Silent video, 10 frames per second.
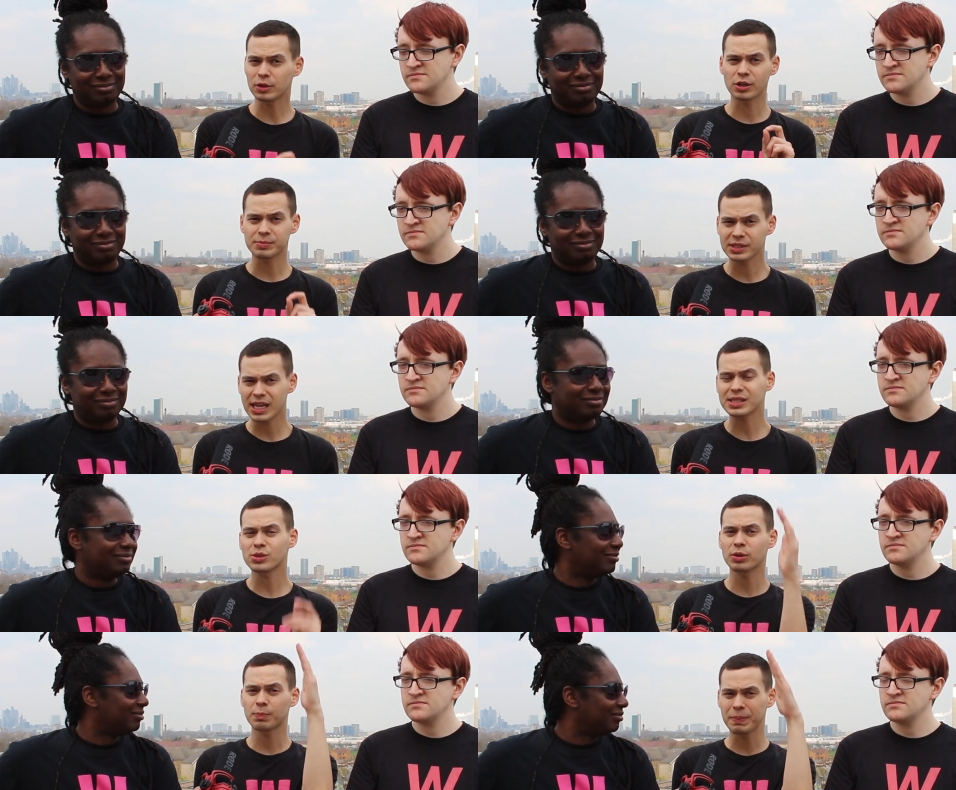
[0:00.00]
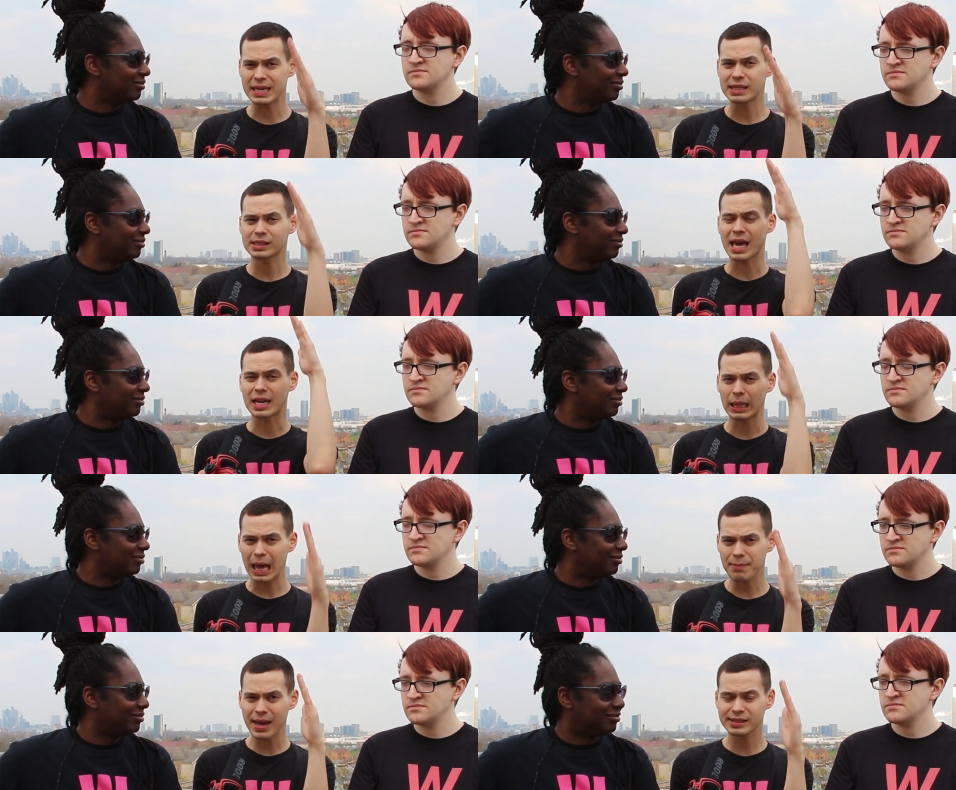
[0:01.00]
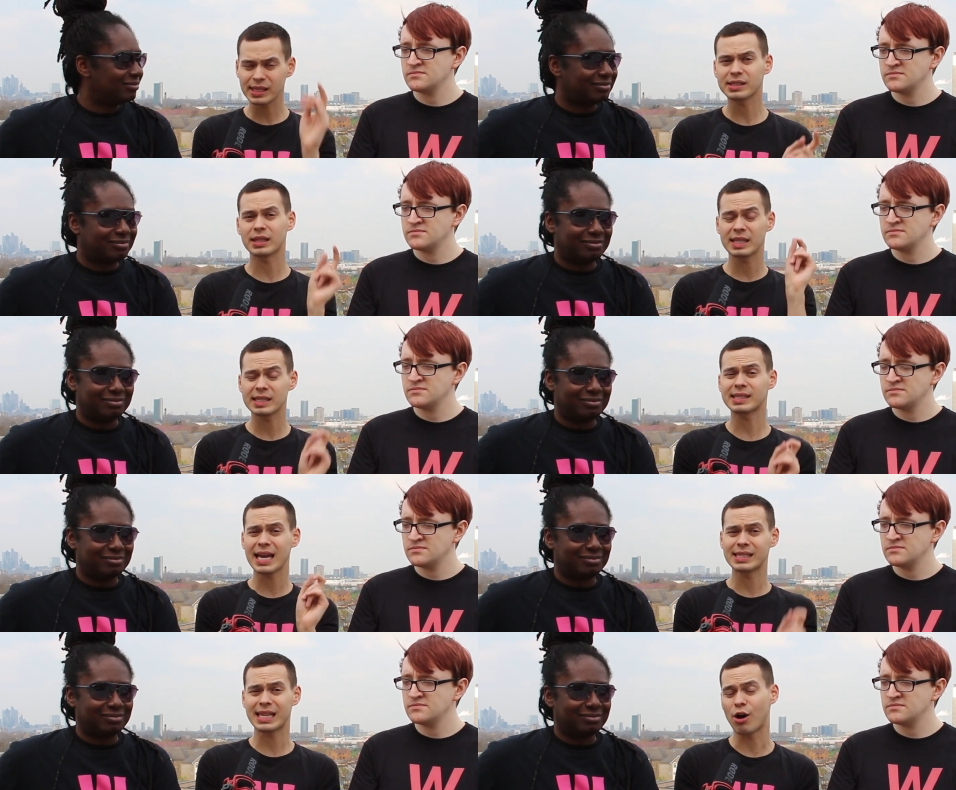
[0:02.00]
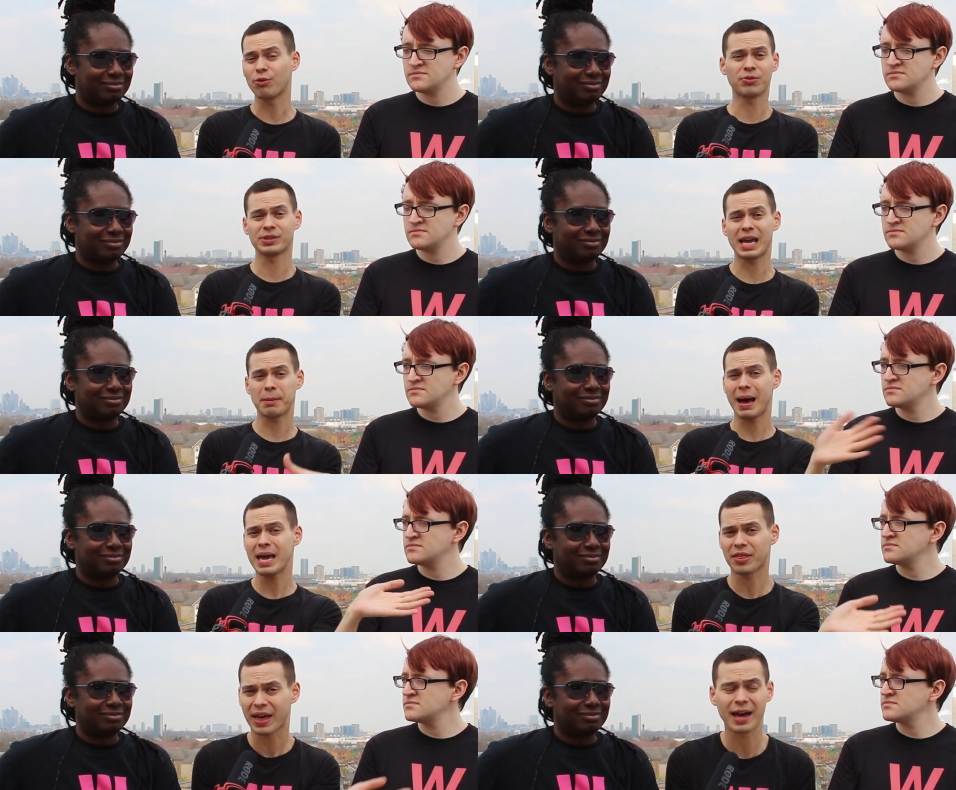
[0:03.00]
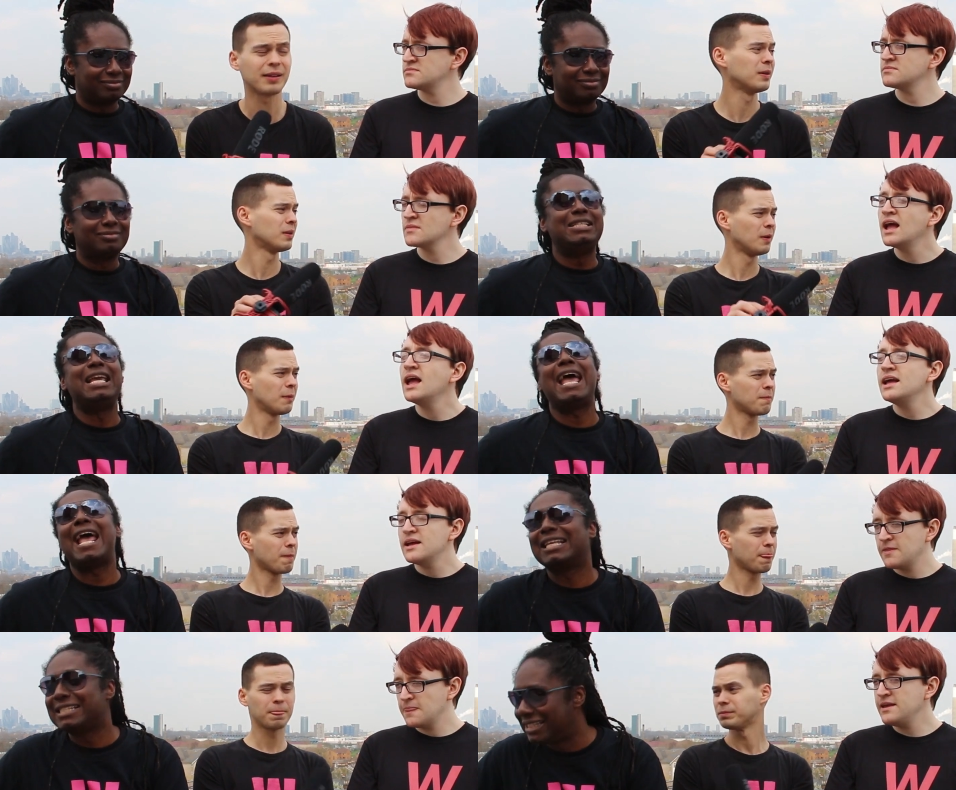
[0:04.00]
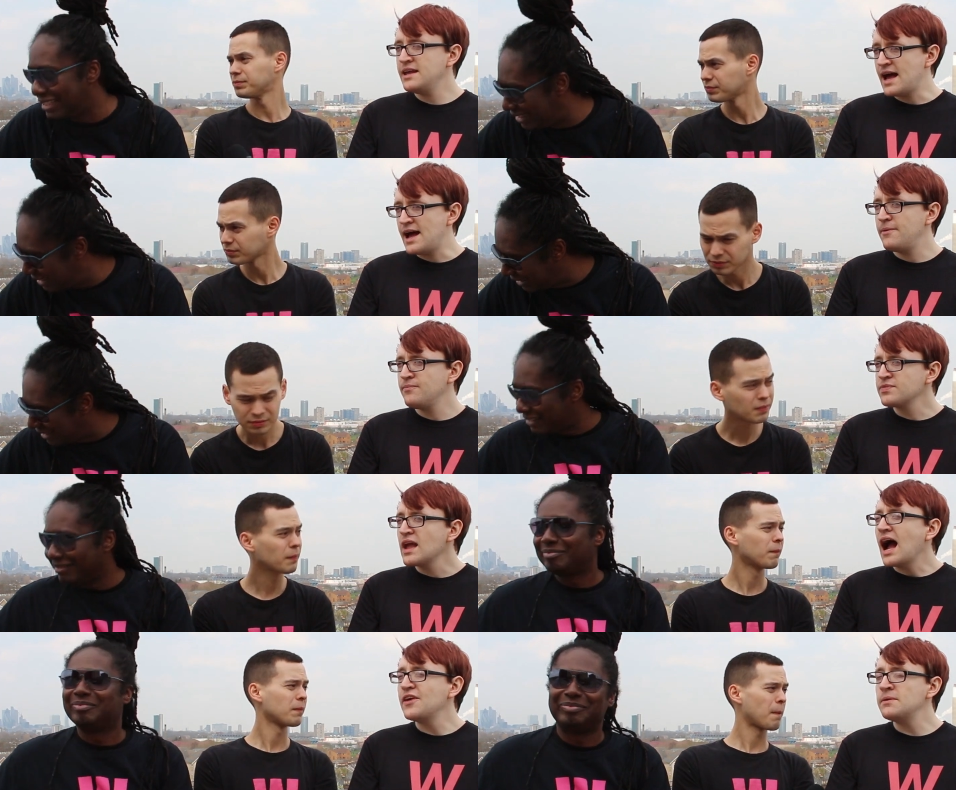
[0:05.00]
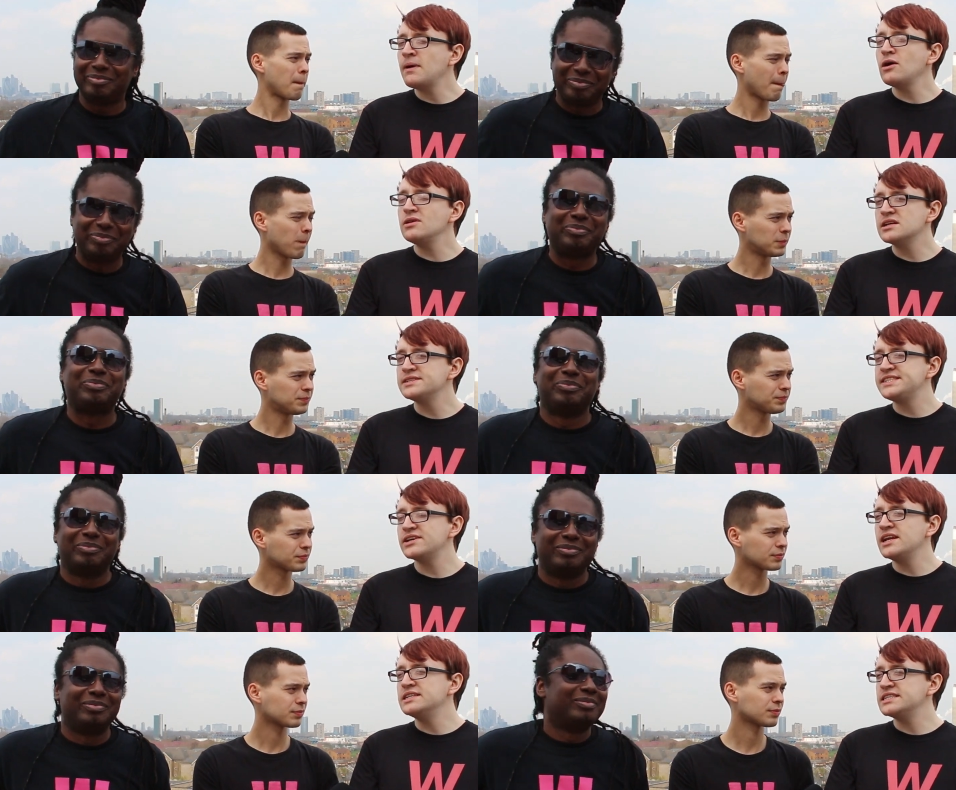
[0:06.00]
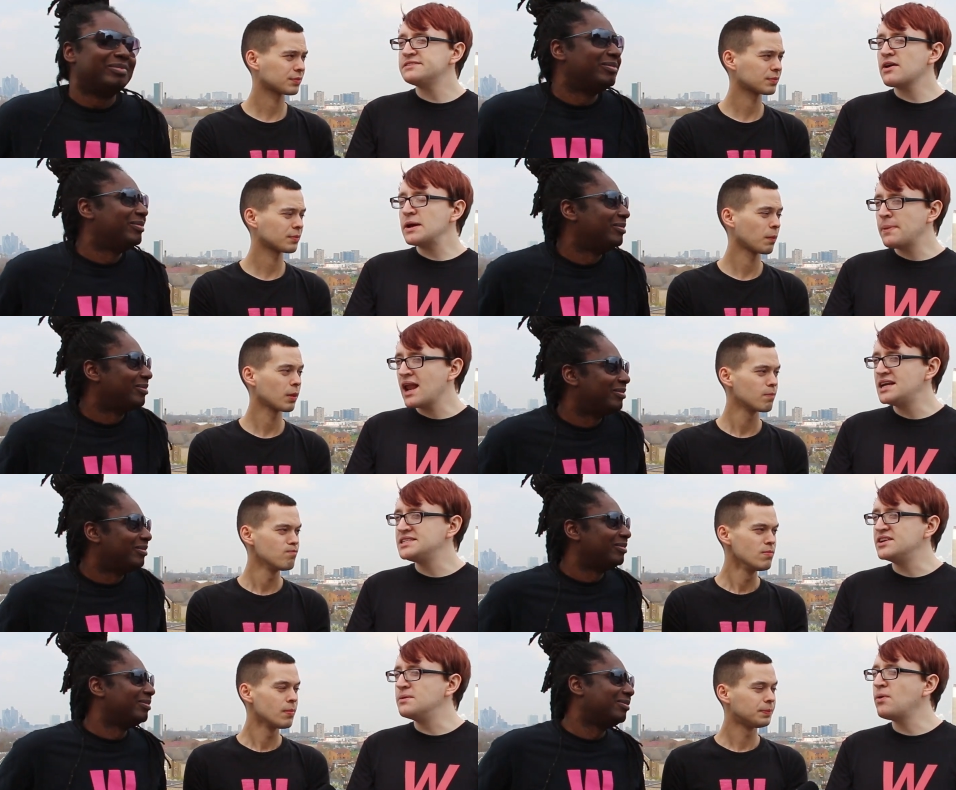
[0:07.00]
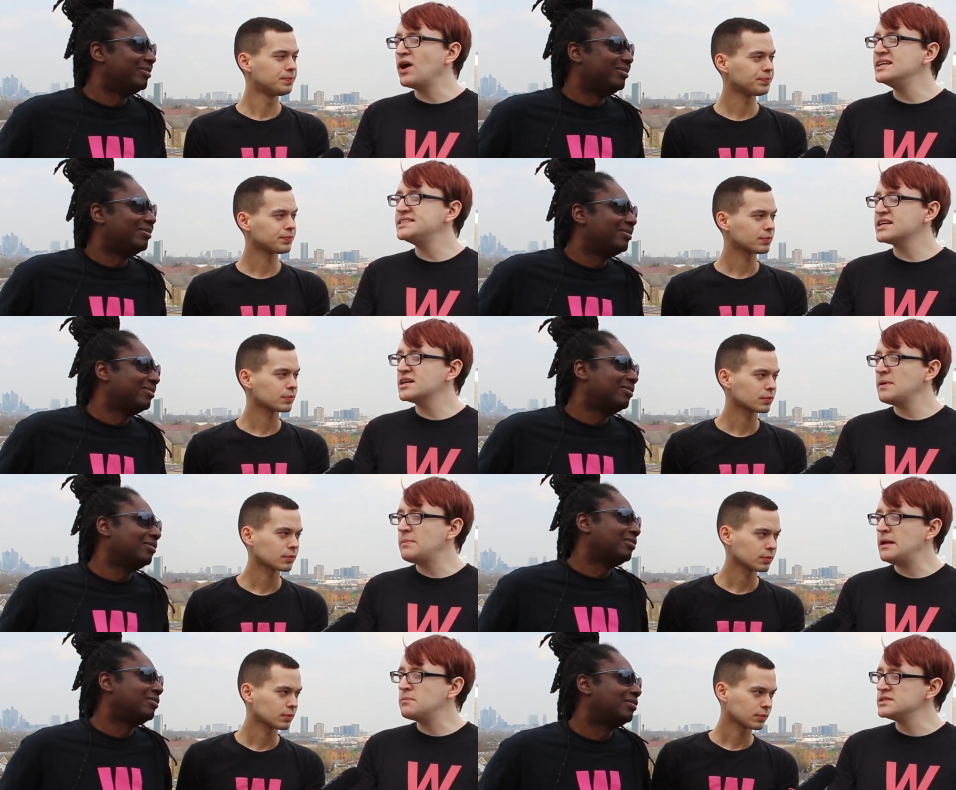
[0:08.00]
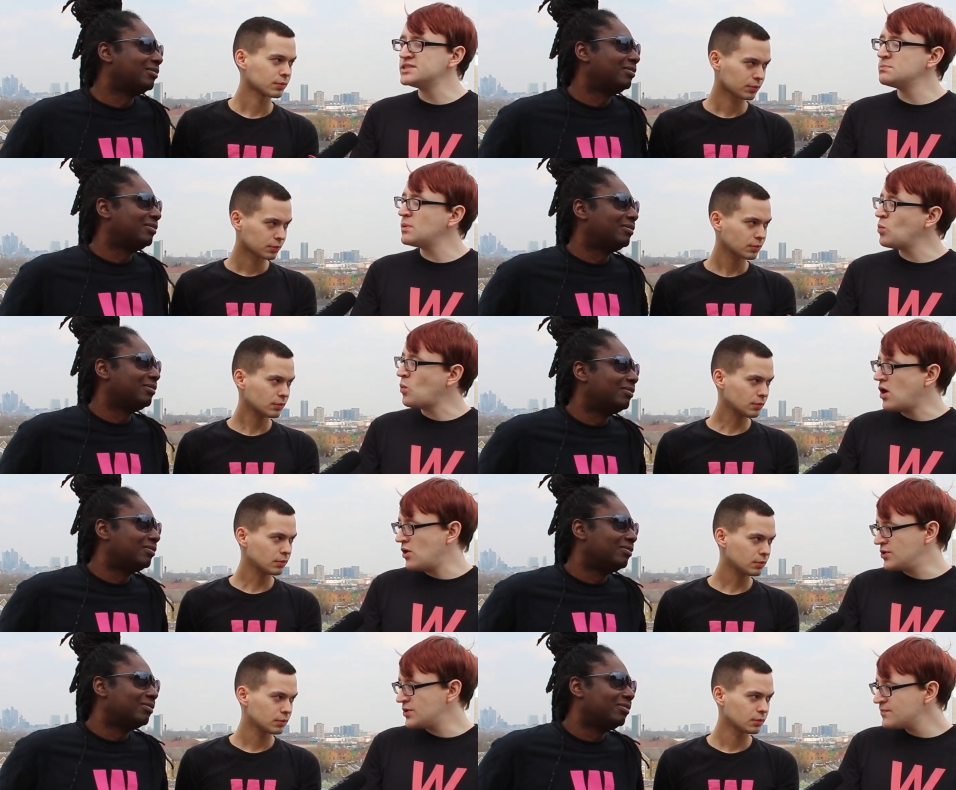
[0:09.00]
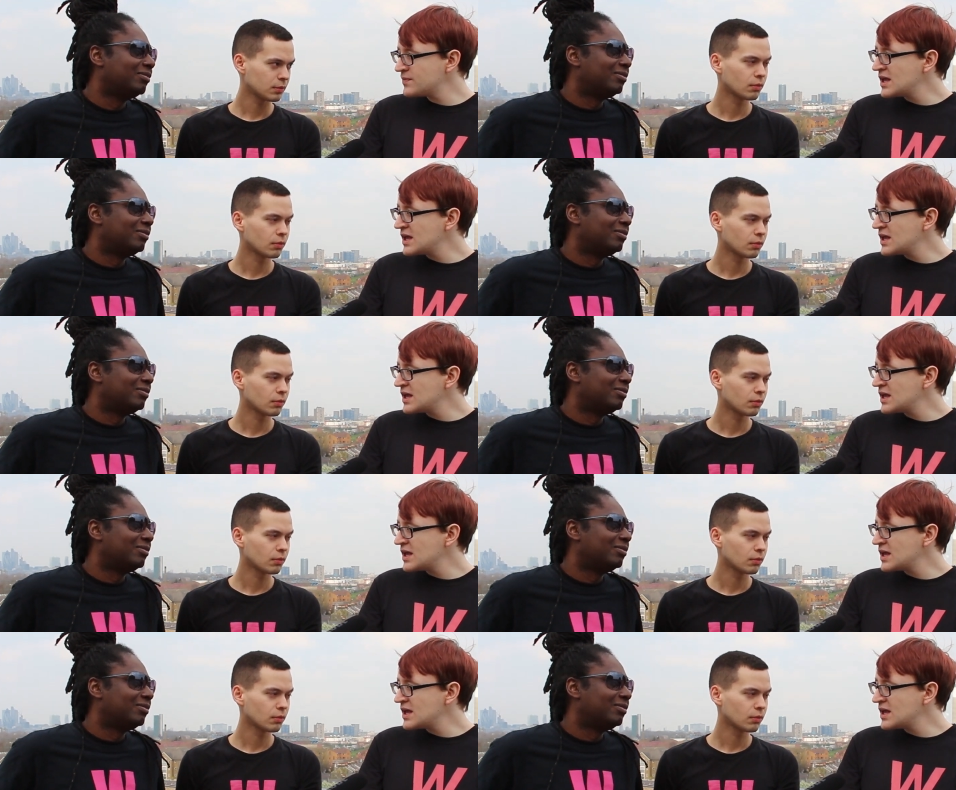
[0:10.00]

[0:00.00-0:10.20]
Speaker 1: are obsessed with peaks and climaxes, this stands out for saying bye to that.
Speaker 2: Yeah, yeah. I think my only concern is it's very pleasant, but is it going to be people's number one?